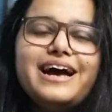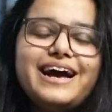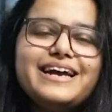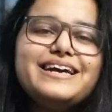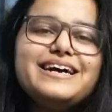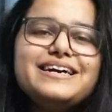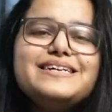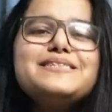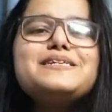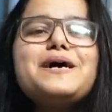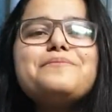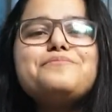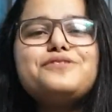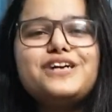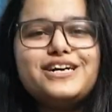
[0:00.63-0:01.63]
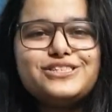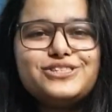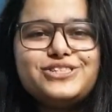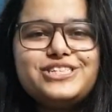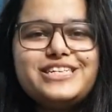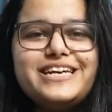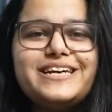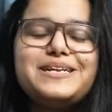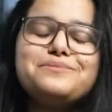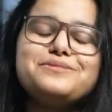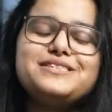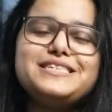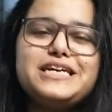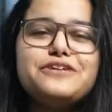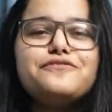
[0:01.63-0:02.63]
Hi guys, I'm Priyanshi and I'm
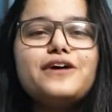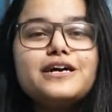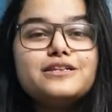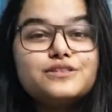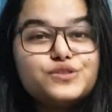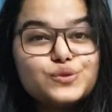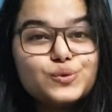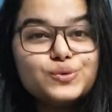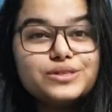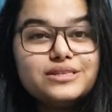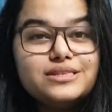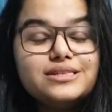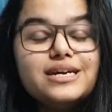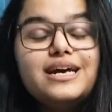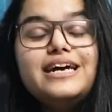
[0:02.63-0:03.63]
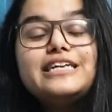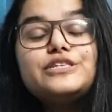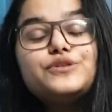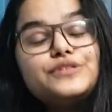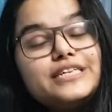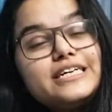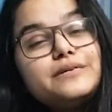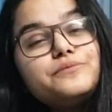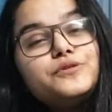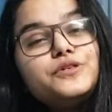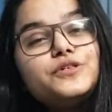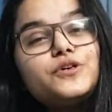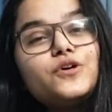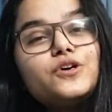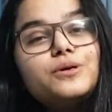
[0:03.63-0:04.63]
a CA Finance student. Today I'm going
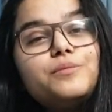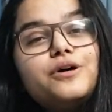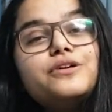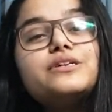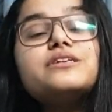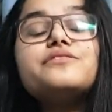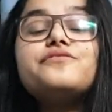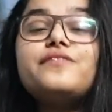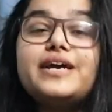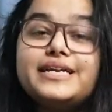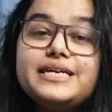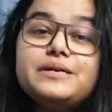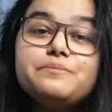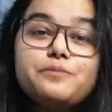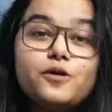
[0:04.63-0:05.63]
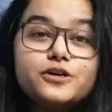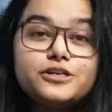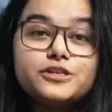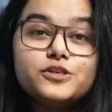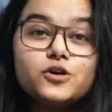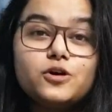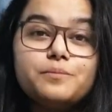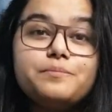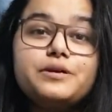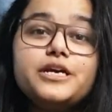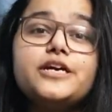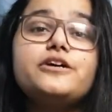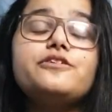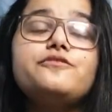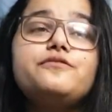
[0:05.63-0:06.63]
to talk about a very important
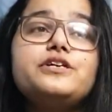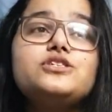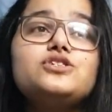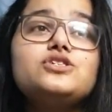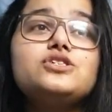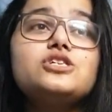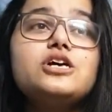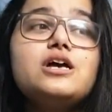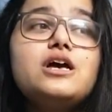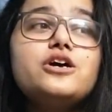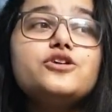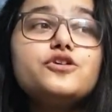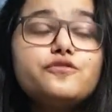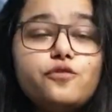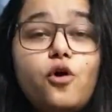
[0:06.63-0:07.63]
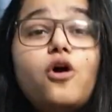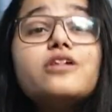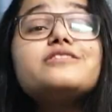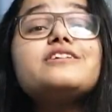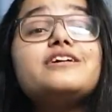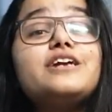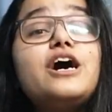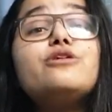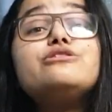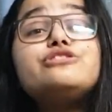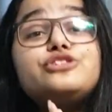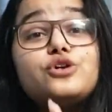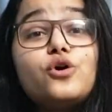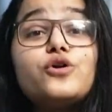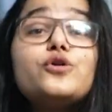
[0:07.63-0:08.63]
topic which revolves
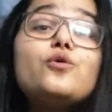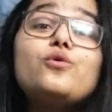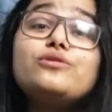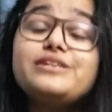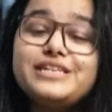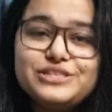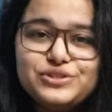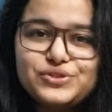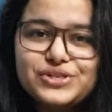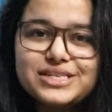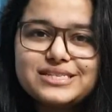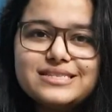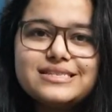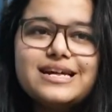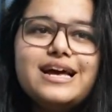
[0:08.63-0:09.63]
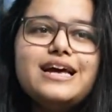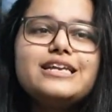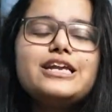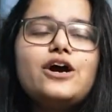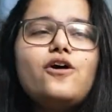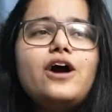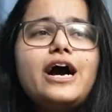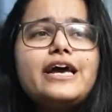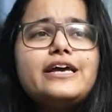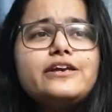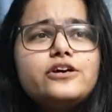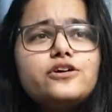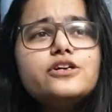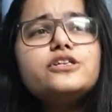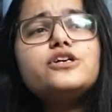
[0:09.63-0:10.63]
around your own interests. Now I
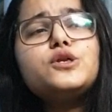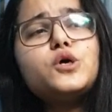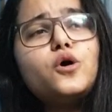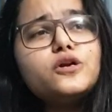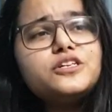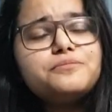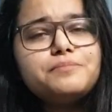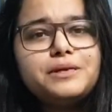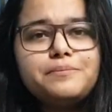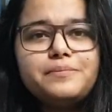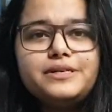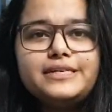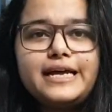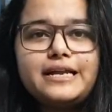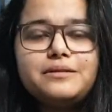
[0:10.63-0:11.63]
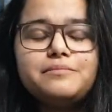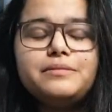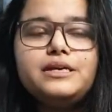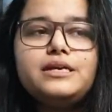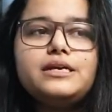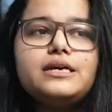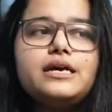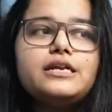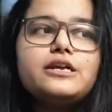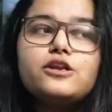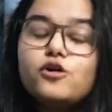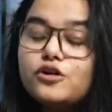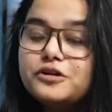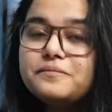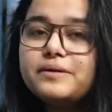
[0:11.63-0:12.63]
hear a lot of people tell me, and a
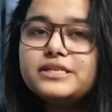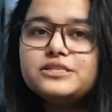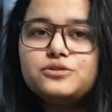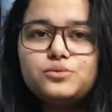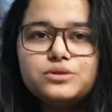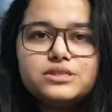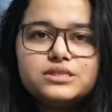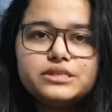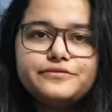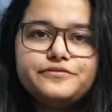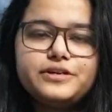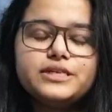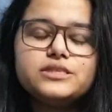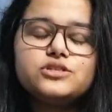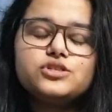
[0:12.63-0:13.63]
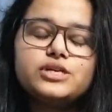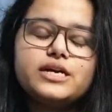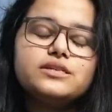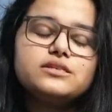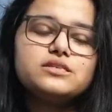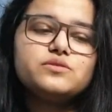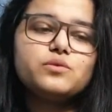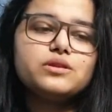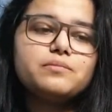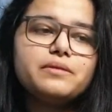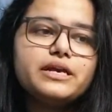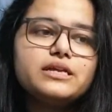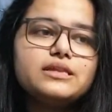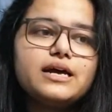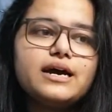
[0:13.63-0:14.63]
lot of my students and friends share this with
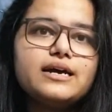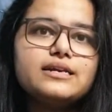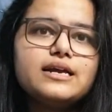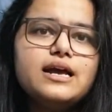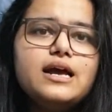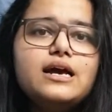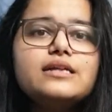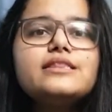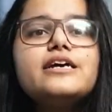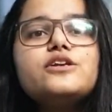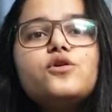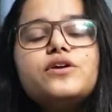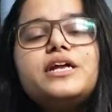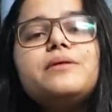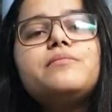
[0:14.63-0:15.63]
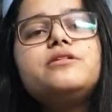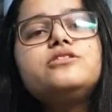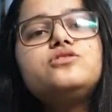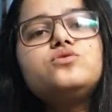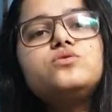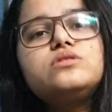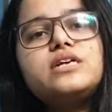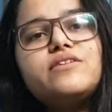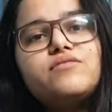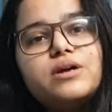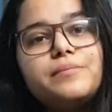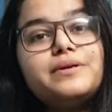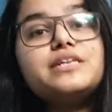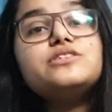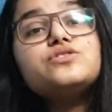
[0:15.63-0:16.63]
me, that they're not able to
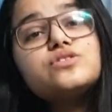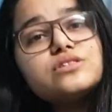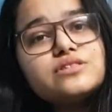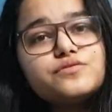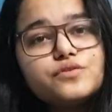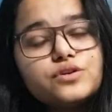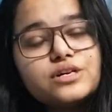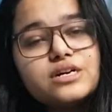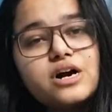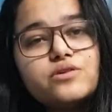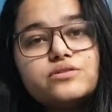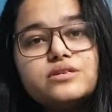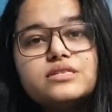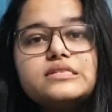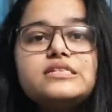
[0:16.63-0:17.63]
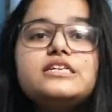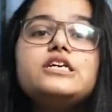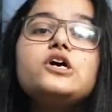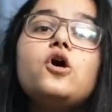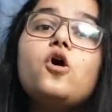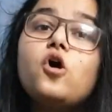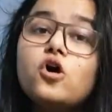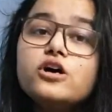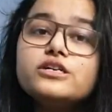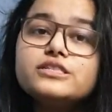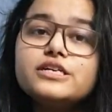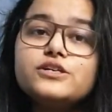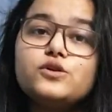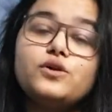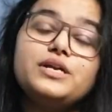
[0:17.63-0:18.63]
develop an interest for accountancy, or
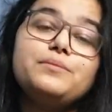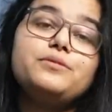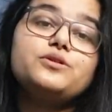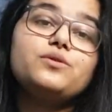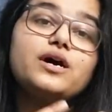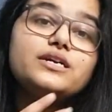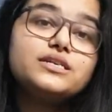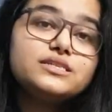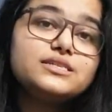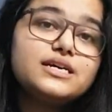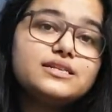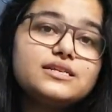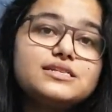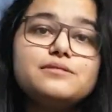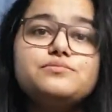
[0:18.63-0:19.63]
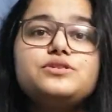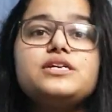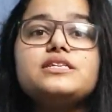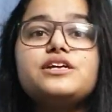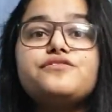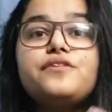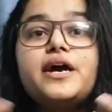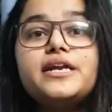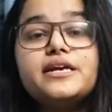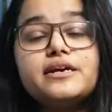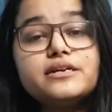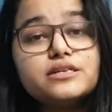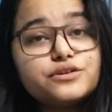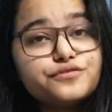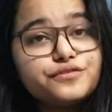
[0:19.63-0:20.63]
they're not able to understand the subject, they're
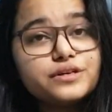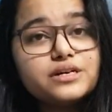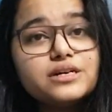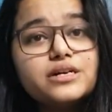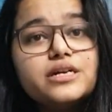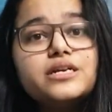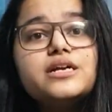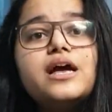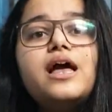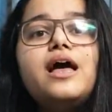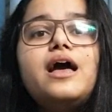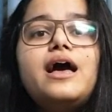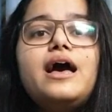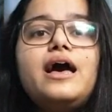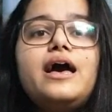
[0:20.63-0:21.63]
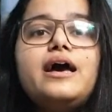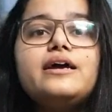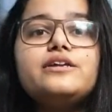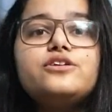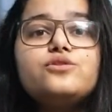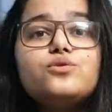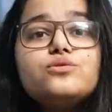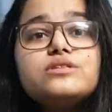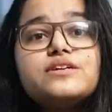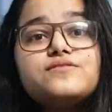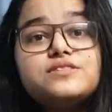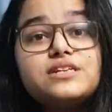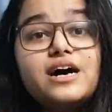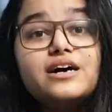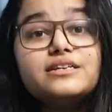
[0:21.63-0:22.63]
finding it difficult, and
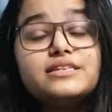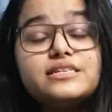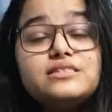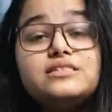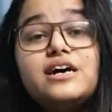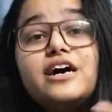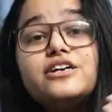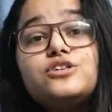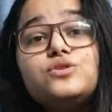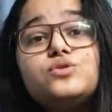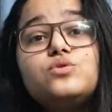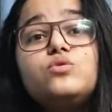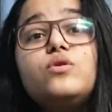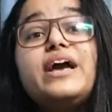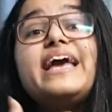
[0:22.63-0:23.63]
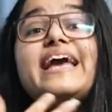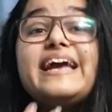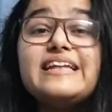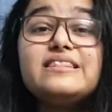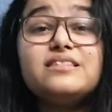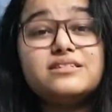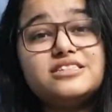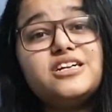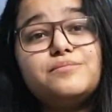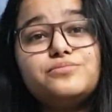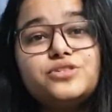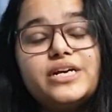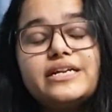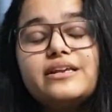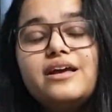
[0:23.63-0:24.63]
they start to hate the
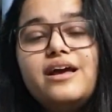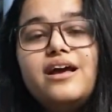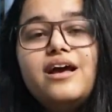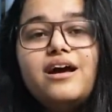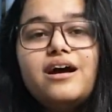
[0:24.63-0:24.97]
subject.